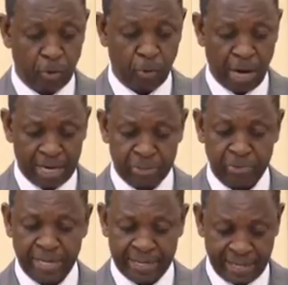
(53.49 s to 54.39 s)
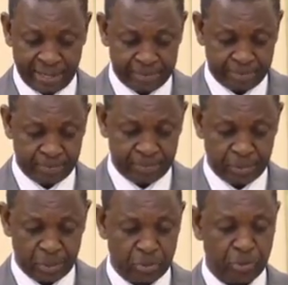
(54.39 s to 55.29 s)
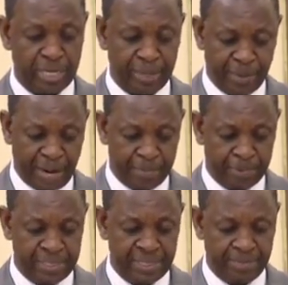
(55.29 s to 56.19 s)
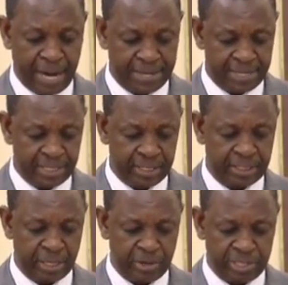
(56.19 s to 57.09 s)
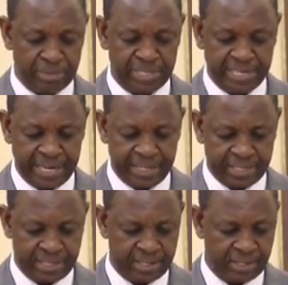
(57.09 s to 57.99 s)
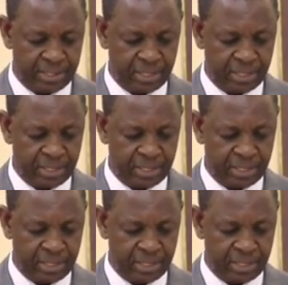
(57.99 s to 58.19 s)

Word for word: work together to keep up with emerging terrorism threats